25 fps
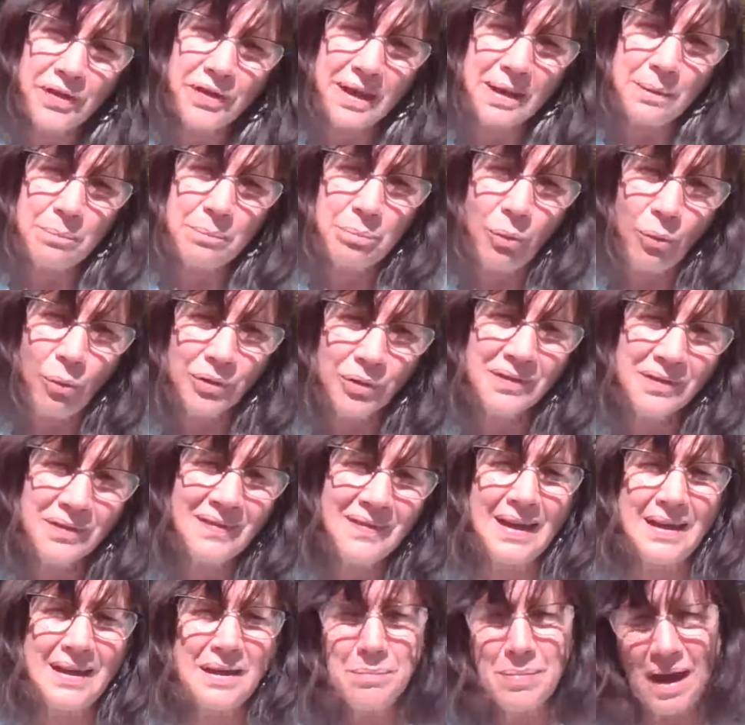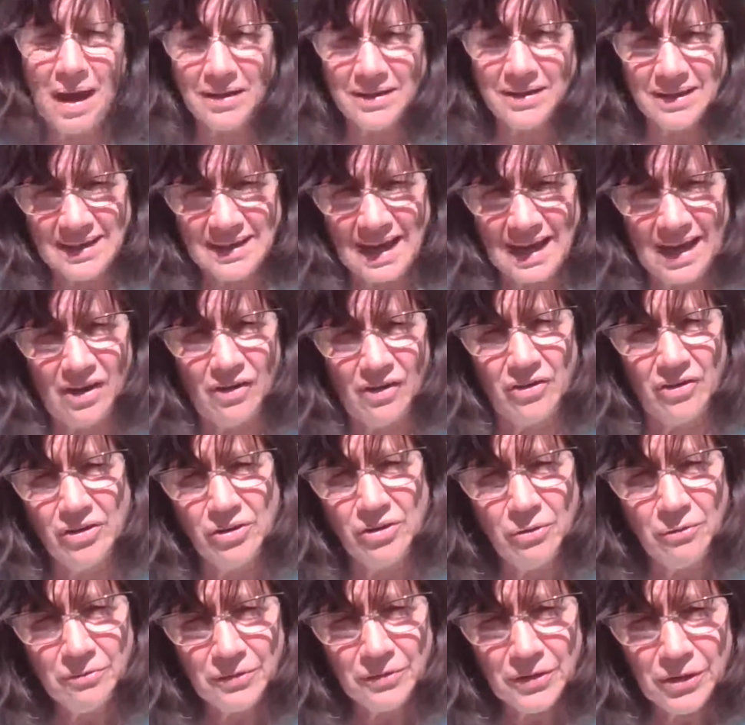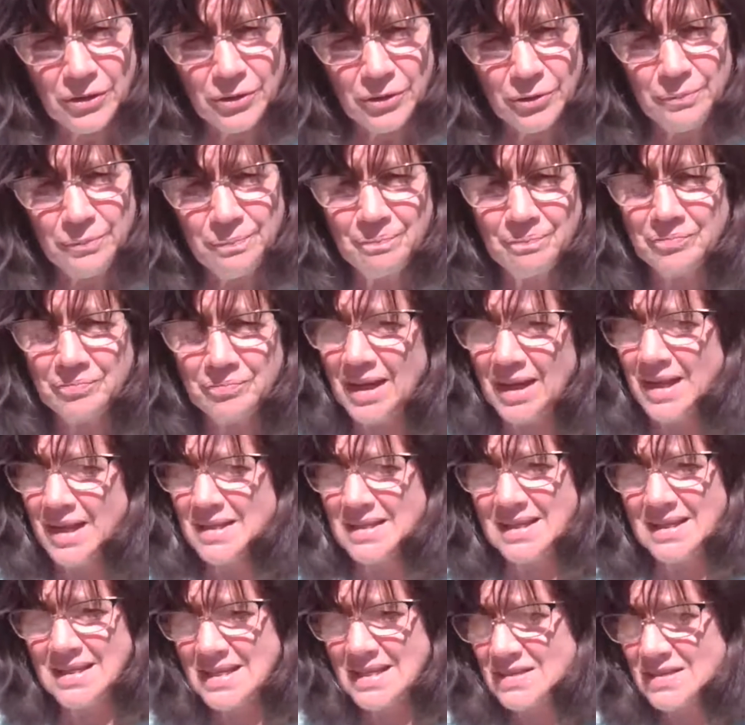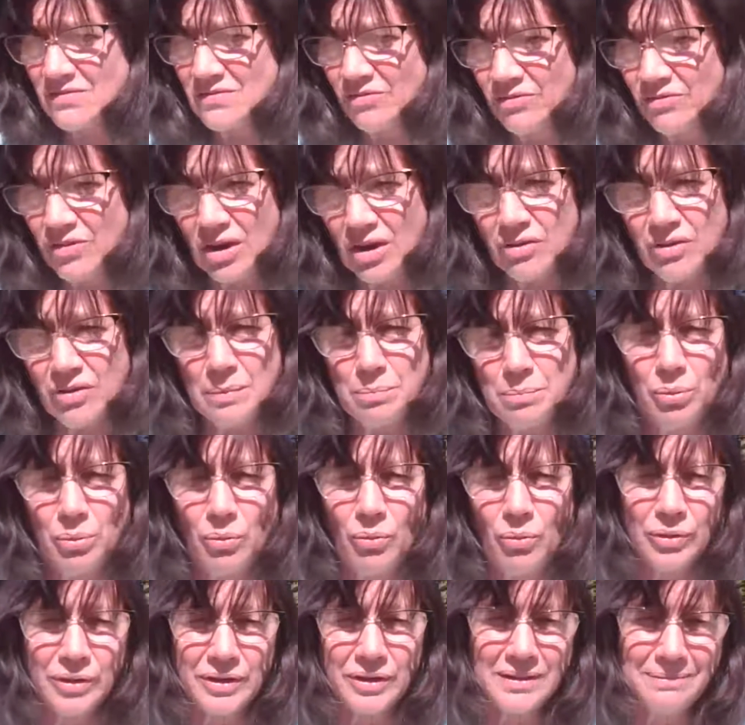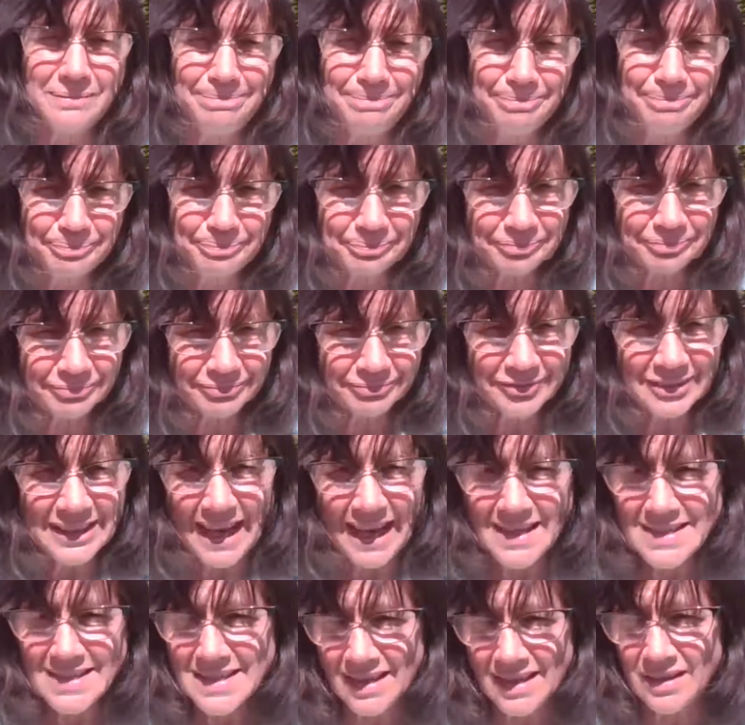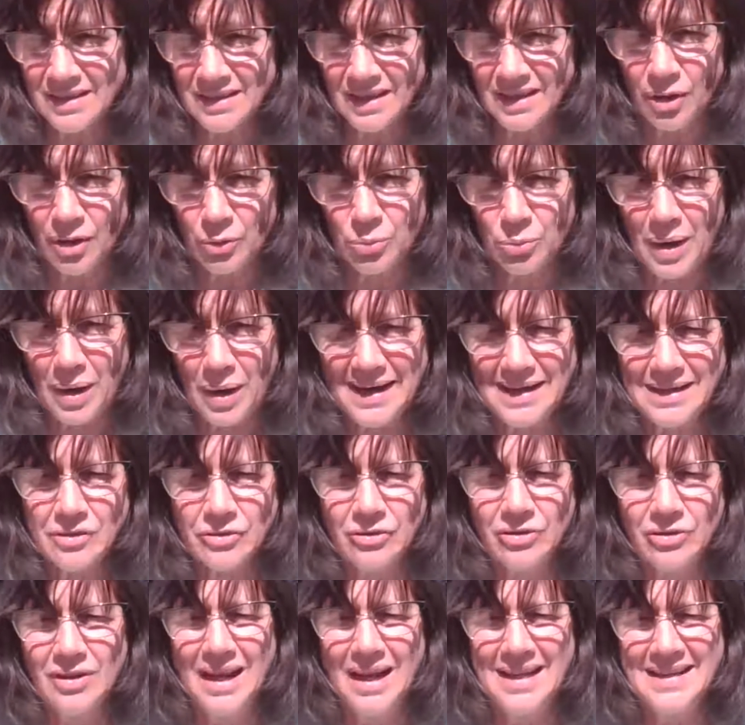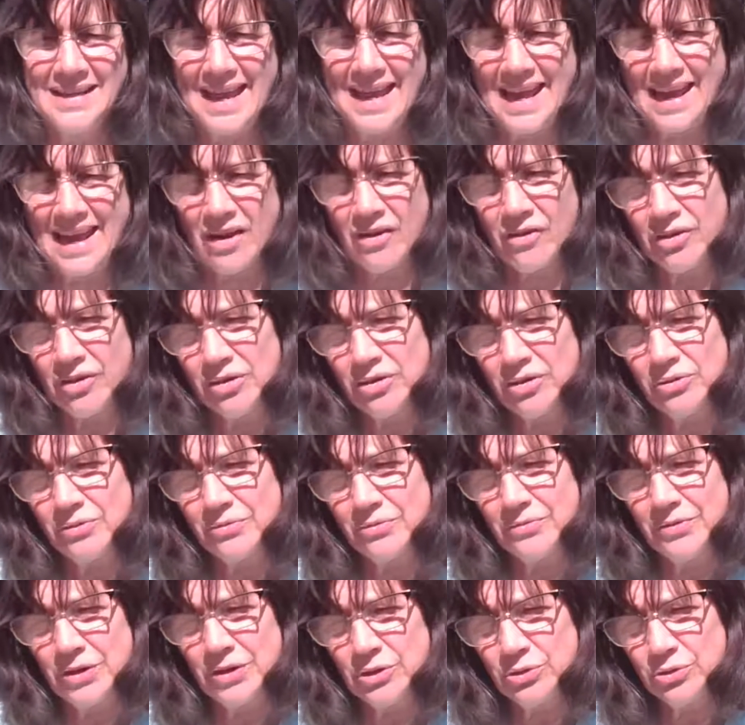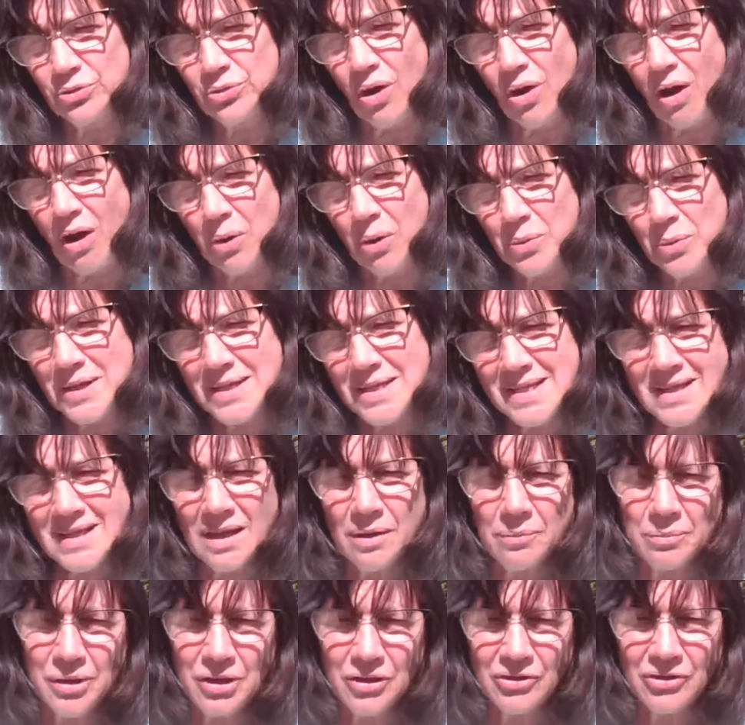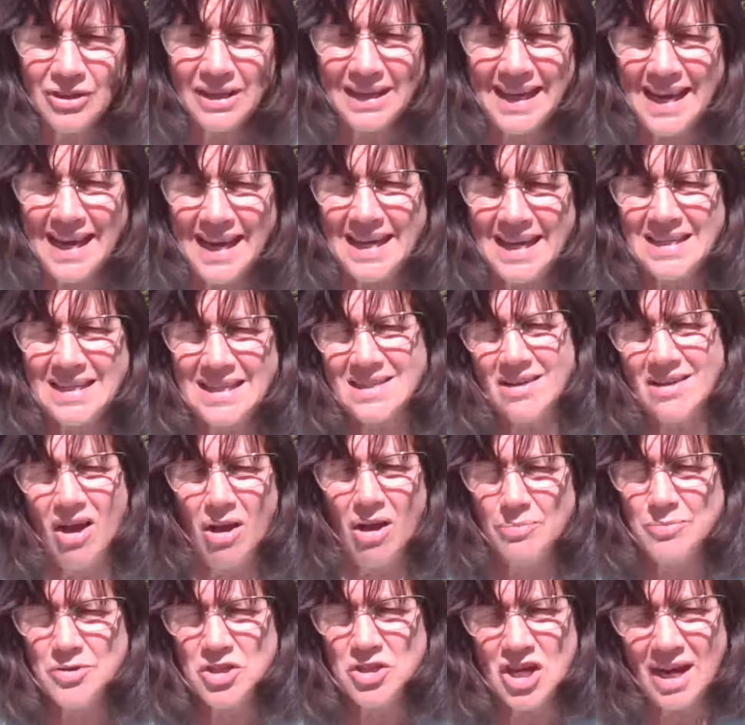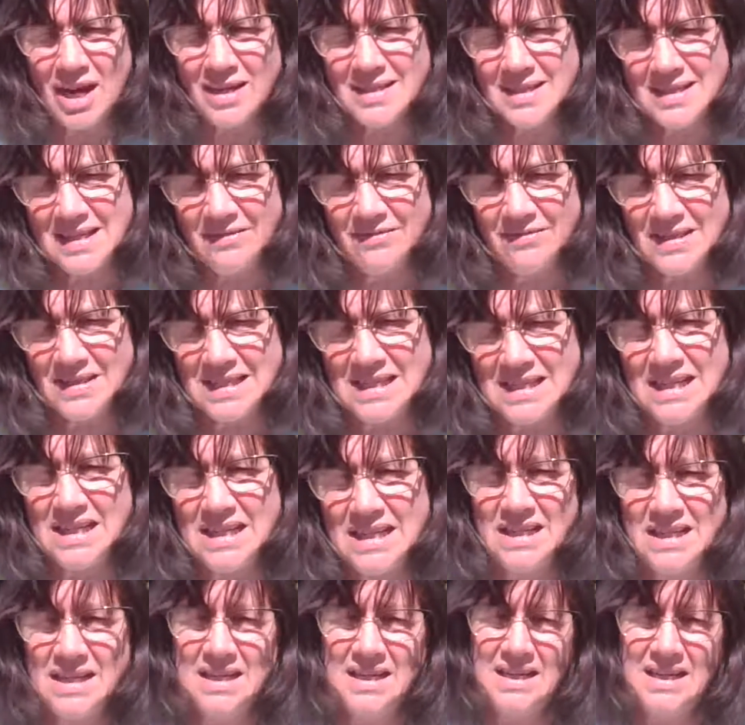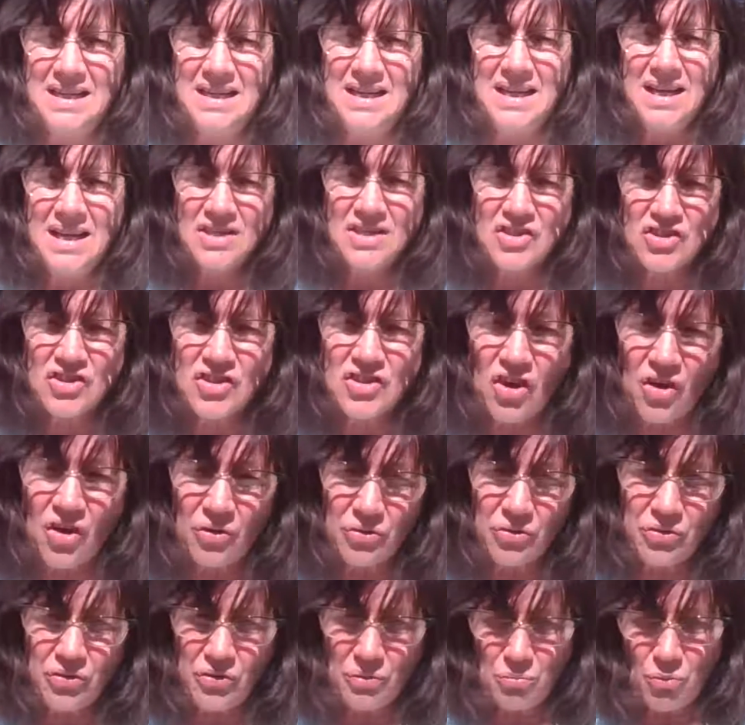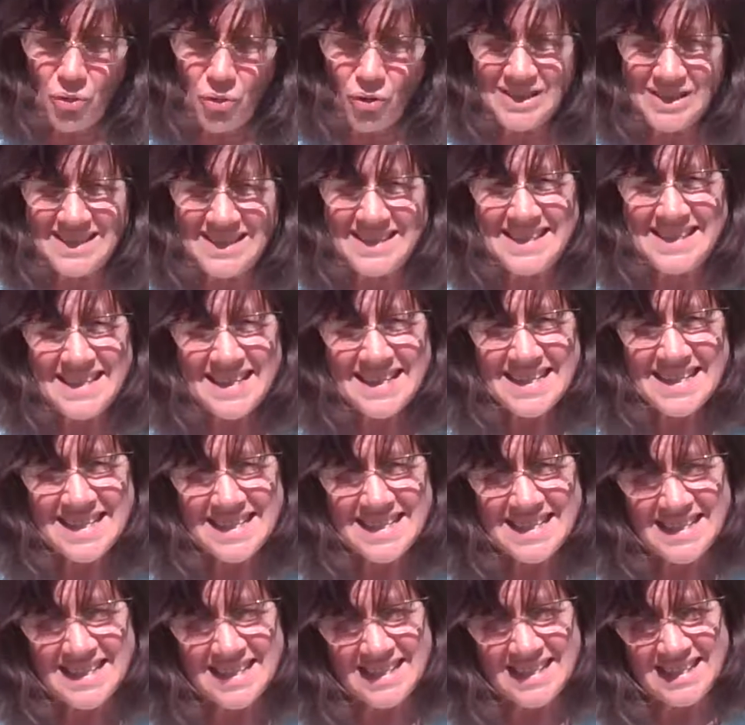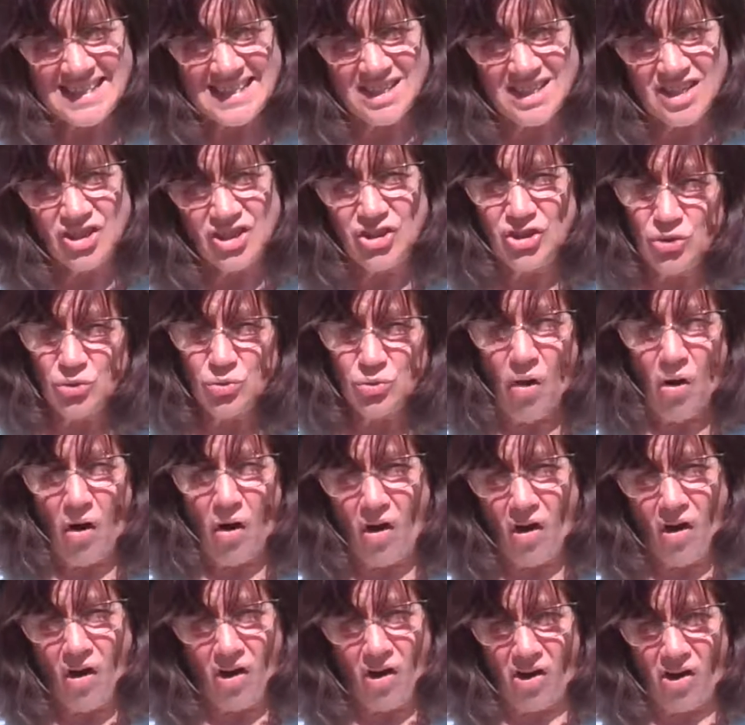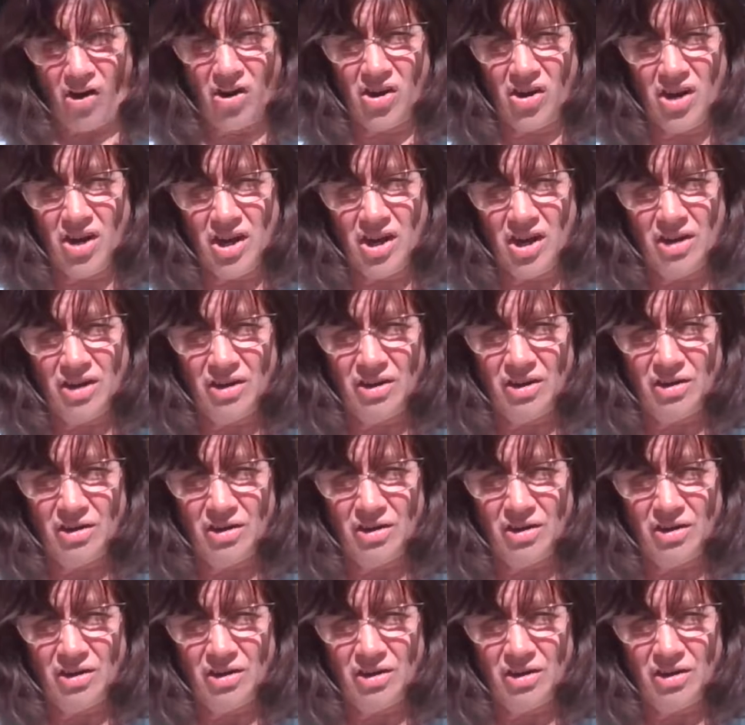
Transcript: the important thing about an aerial view, this is very important as a writer, an aerial view always communicates objectivity. So the more distant you are